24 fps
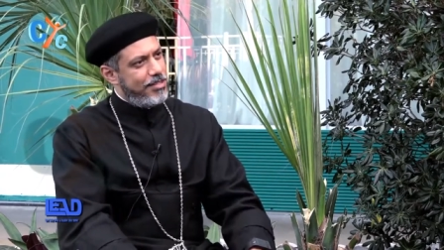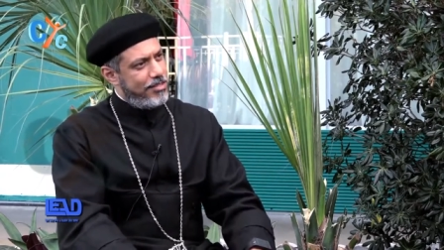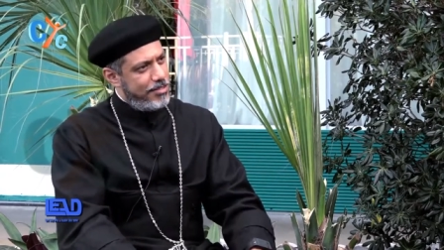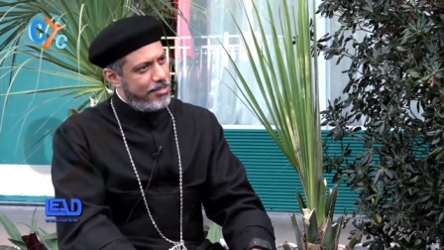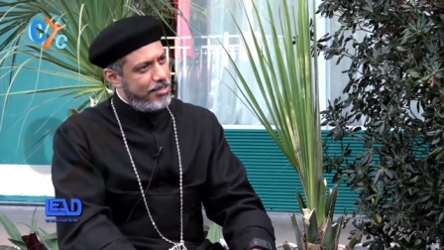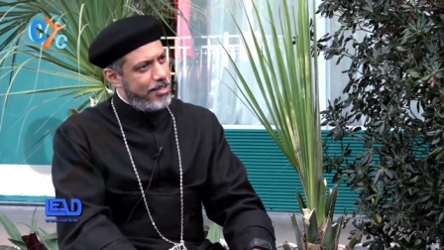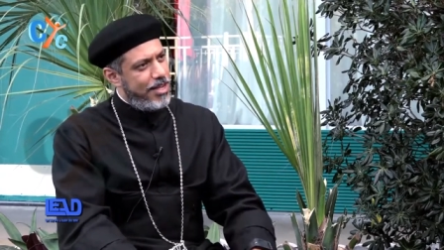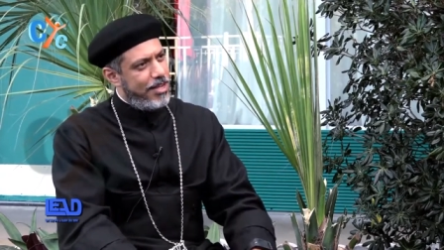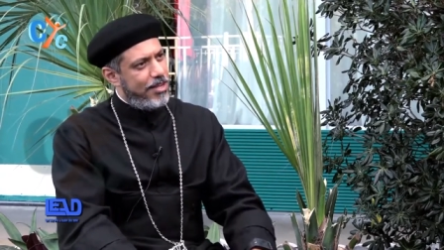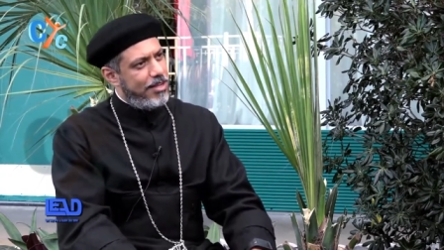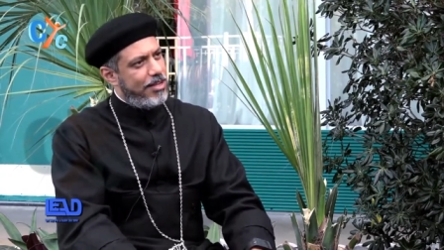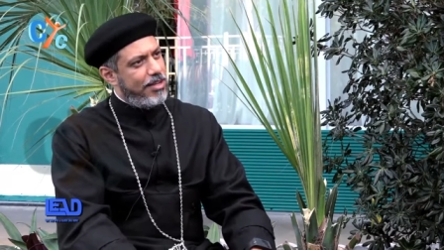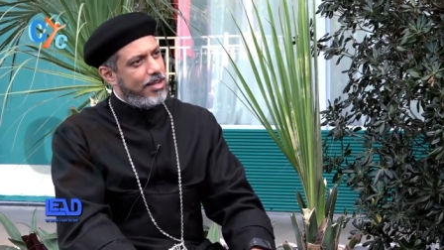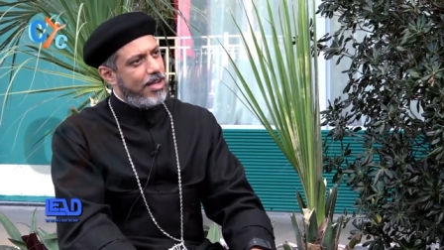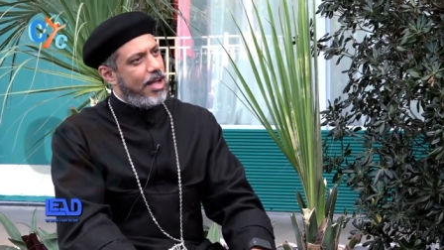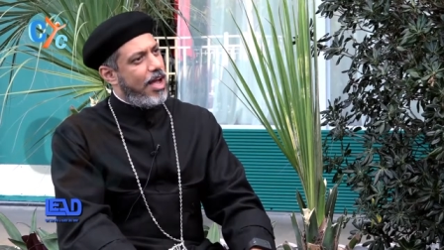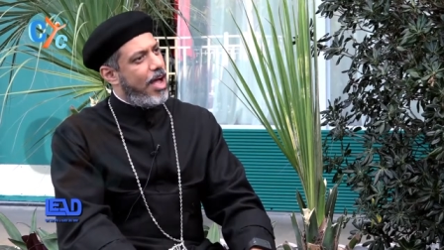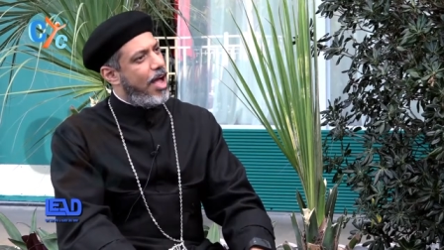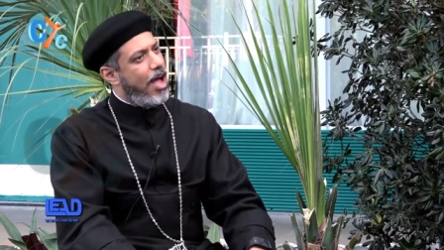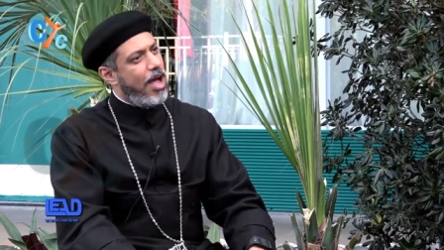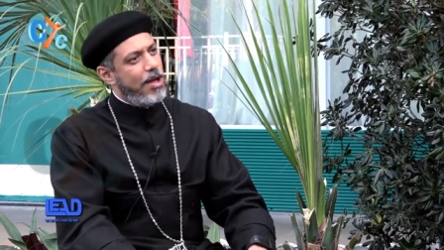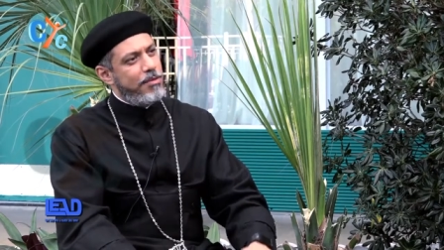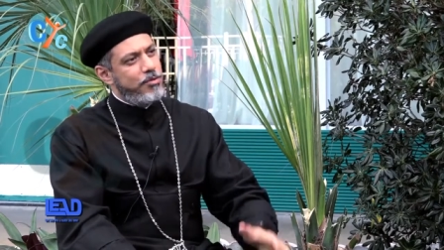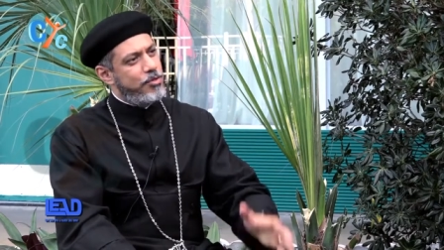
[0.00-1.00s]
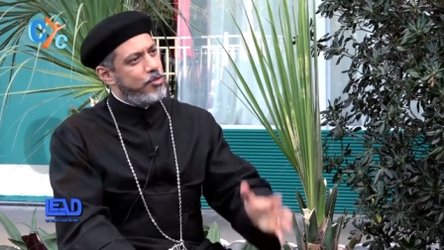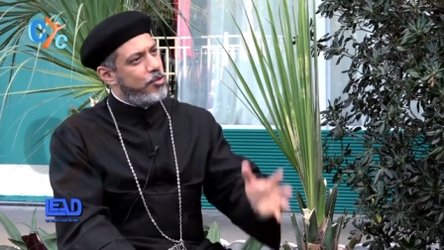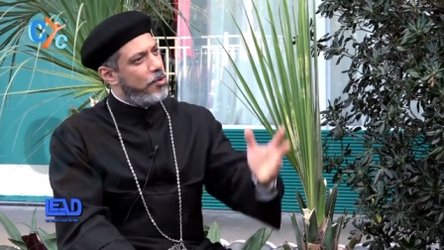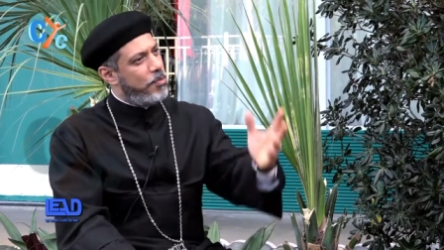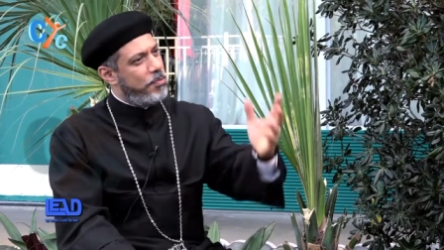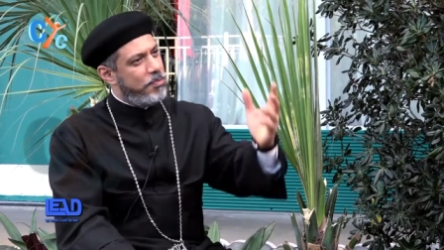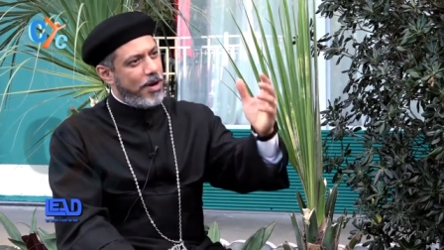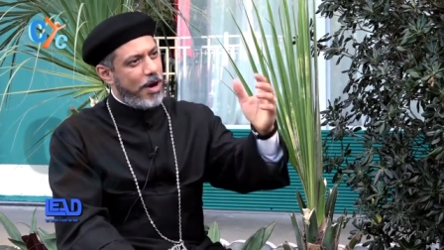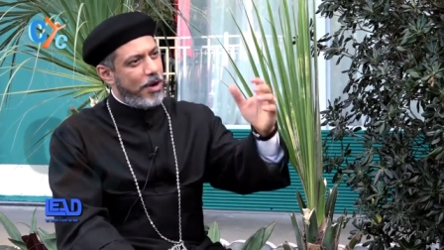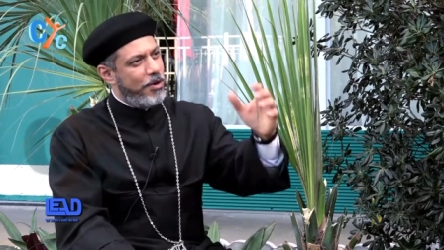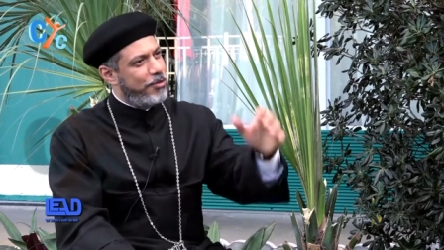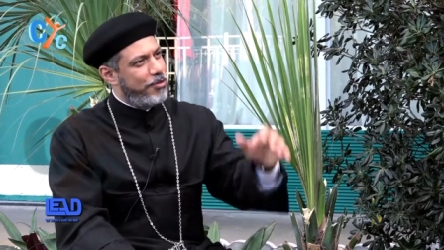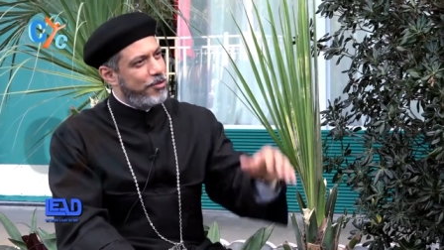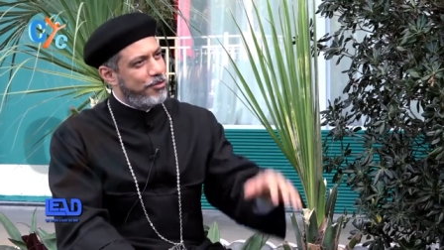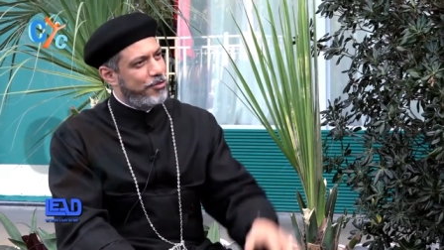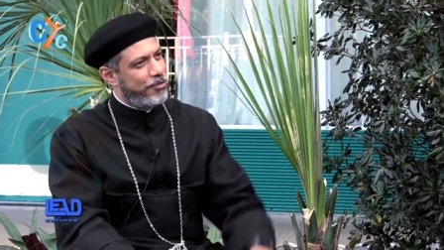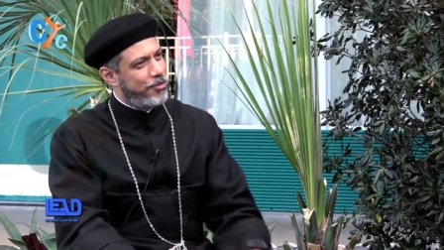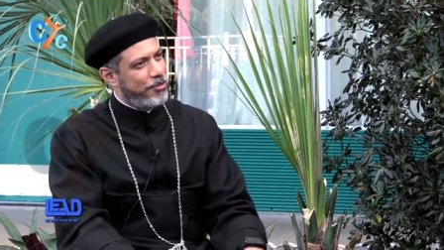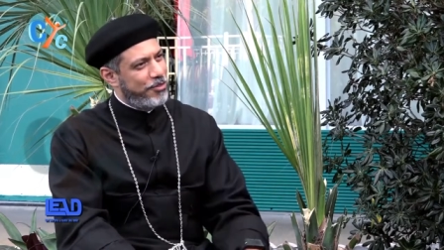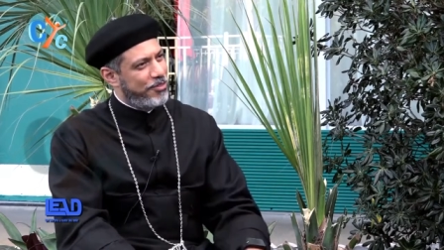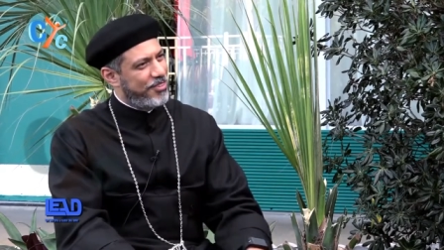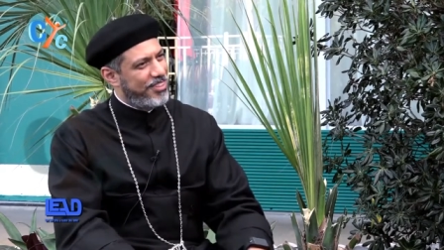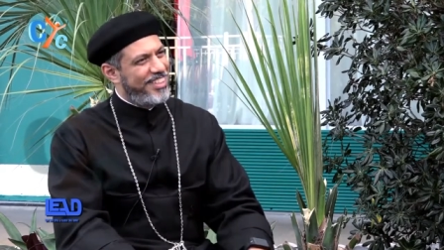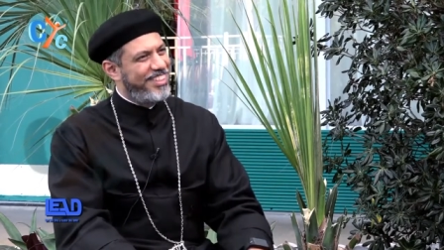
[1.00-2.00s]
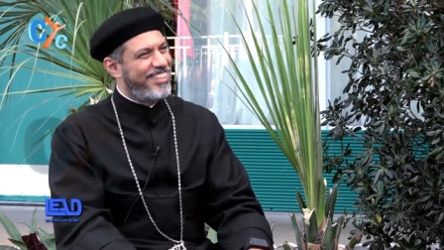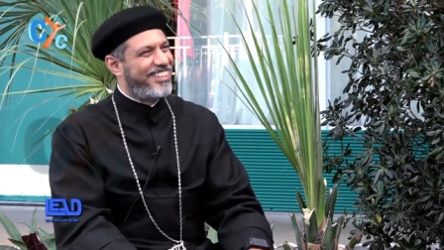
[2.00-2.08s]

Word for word: Yeah, I'm so proud of you.